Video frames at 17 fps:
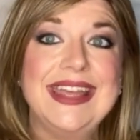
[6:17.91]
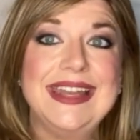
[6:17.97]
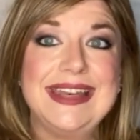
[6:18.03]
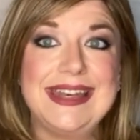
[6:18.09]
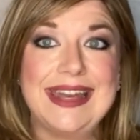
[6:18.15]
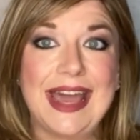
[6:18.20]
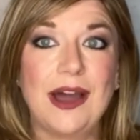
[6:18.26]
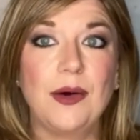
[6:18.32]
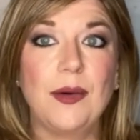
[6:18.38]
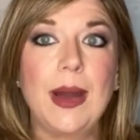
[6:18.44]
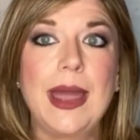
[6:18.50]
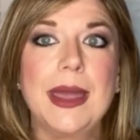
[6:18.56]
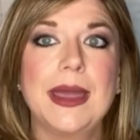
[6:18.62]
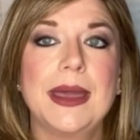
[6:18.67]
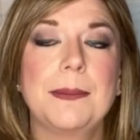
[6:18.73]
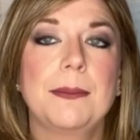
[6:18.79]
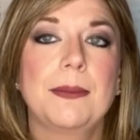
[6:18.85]
Now I
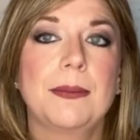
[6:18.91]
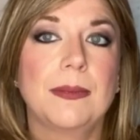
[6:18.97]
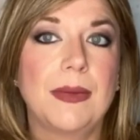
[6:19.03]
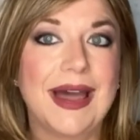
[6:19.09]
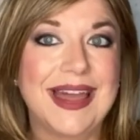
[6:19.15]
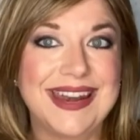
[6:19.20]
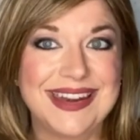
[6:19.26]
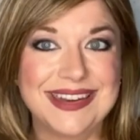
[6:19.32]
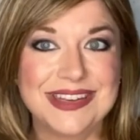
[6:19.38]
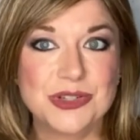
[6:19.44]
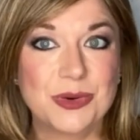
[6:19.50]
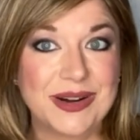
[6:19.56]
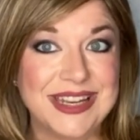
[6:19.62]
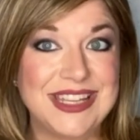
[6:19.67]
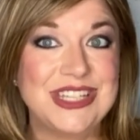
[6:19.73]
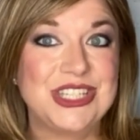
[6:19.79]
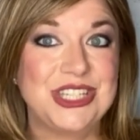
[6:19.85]
am a
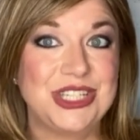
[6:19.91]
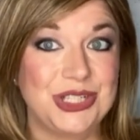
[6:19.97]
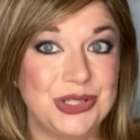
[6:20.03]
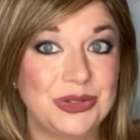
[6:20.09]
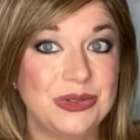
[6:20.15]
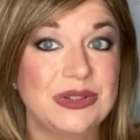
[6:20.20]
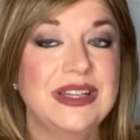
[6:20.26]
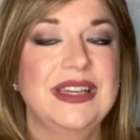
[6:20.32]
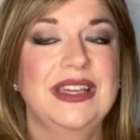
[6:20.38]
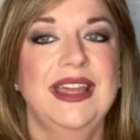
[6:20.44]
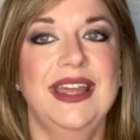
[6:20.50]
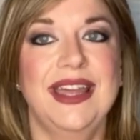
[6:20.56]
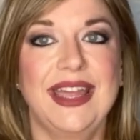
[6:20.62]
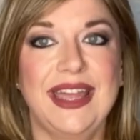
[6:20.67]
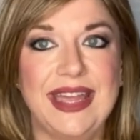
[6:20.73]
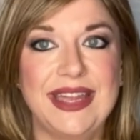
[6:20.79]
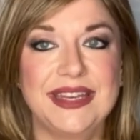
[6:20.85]
22
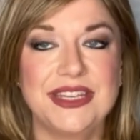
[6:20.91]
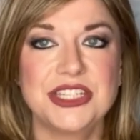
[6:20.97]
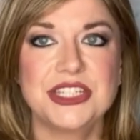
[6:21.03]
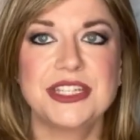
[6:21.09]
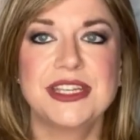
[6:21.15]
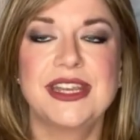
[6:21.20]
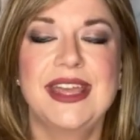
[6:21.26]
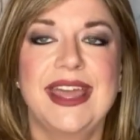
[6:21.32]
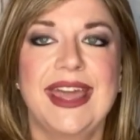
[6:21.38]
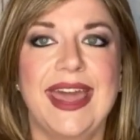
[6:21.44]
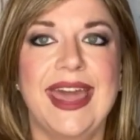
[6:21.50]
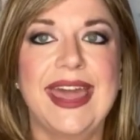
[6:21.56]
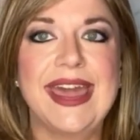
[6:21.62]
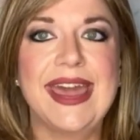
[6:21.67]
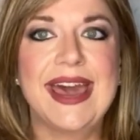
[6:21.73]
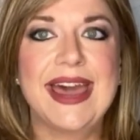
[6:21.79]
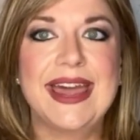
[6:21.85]
inch
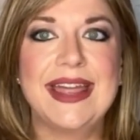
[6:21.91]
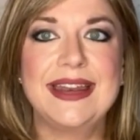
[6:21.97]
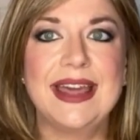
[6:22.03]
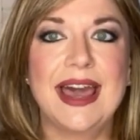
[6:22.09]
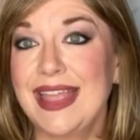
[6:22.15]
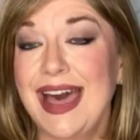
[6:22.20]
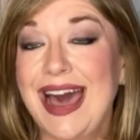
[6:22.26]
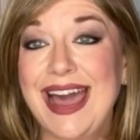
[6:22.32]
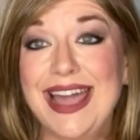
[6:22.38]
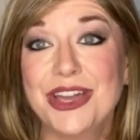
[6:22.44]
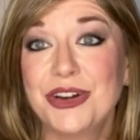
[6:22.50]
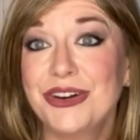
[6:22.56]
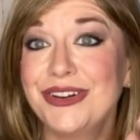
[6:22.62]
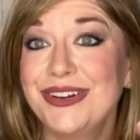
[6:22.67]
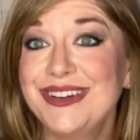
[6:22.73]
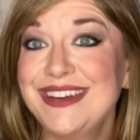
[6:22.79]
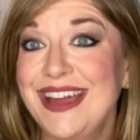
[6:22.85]
and I
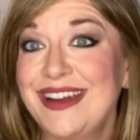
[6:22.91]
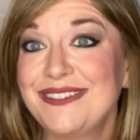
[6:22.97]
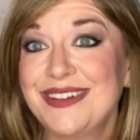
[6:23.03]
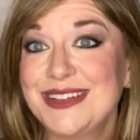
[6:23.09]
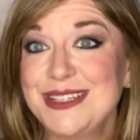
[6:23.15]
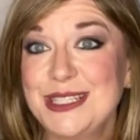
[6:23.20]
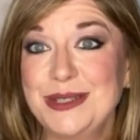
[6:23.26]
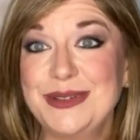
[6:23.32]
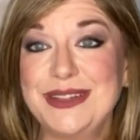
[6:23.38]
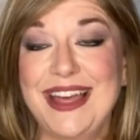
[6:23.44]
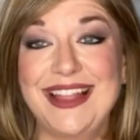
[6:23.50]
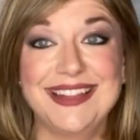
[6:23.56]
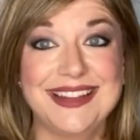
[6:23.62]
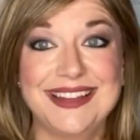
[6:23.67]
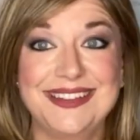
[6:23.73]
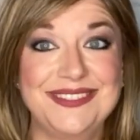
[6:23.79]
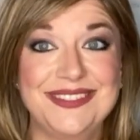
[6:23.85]
could never do an
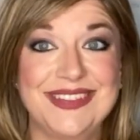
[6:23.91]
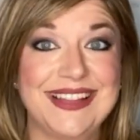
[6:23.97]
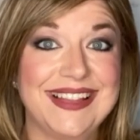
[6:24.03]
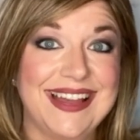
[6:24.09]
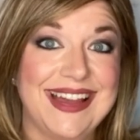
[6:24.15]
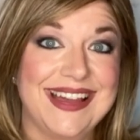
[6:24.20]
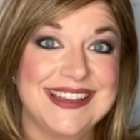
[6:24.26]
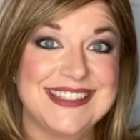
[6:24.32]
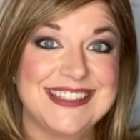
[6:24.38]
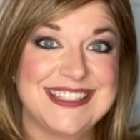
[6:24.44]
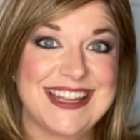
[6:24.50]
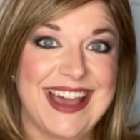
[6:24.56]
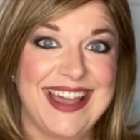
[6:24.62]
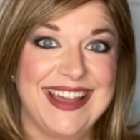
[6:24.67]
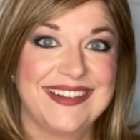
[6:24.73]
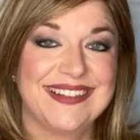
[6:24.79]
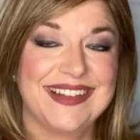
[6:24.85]
Ella and Wille
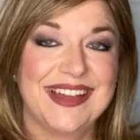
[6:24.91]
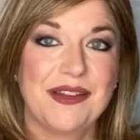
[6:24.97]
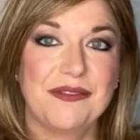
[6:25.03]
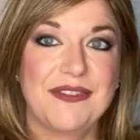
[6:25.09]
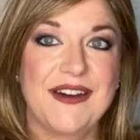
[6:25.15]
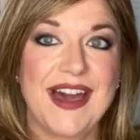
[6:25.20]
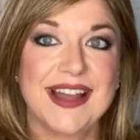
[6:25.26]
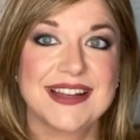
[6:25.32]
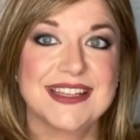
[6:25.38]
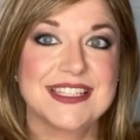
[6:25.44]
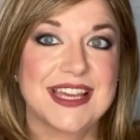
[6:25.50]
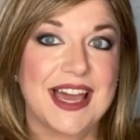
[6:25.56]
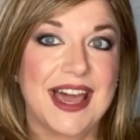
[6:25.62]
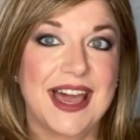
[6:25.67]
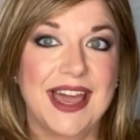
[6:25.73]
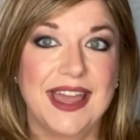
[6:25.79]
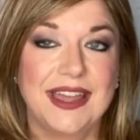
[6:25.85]
style. In fact,
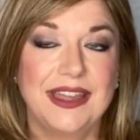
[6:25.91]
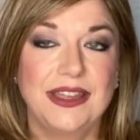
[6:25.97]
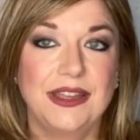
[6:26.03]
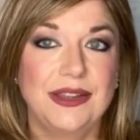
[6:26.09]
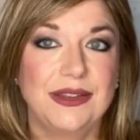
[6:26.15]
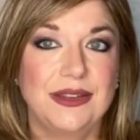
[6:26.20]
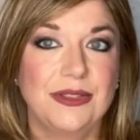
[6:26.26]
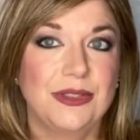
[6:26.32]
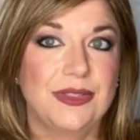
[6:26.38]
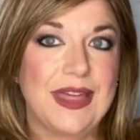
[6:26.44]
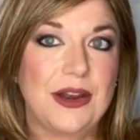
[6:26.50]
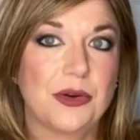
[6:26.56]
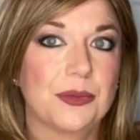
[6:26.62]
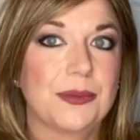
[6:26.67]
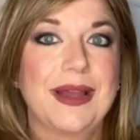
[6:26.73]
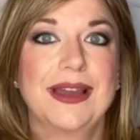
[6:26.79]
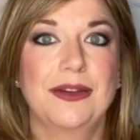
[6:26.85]
I they
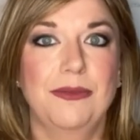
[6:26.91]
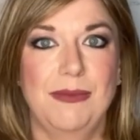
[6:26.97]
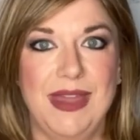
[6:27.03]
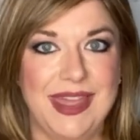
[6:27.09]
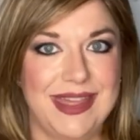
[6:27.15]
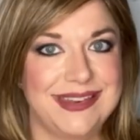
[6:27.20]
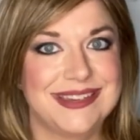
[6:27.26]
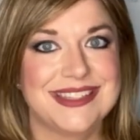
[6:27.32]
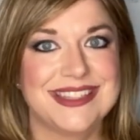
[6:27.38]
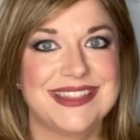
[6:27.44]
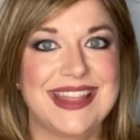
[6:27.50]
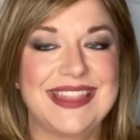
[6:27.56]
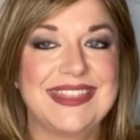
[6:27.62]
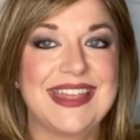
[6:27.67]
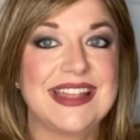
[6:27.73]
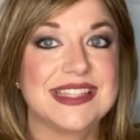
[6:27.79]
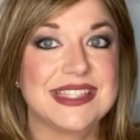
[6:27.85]
don't recommend
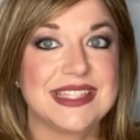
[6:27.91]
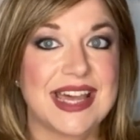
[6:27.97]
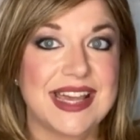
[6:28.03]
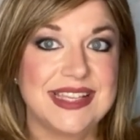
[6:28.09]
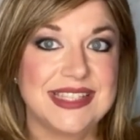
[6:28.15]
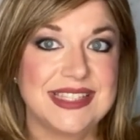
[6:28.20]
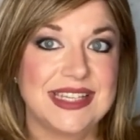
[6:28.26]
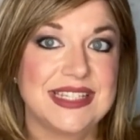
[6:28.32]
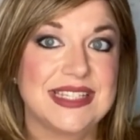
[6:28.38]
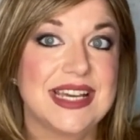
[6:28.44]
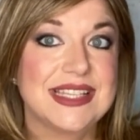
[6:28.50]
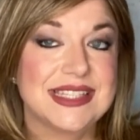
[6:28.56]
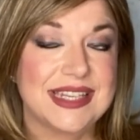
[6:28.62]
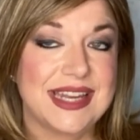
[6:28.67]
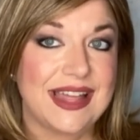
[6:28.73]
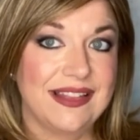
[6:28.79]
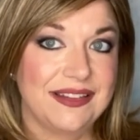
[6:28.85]
that that sizing does
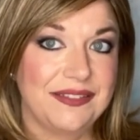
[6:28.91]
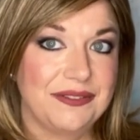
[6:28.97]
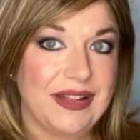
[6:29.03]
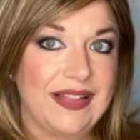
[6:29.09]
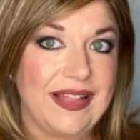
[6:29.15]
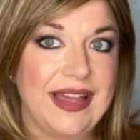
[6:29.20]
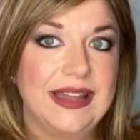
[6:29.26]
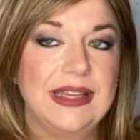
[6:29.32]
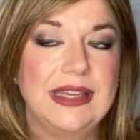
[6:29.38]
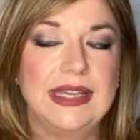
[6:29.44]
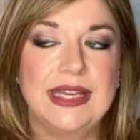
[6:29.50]
an Ellen Wille.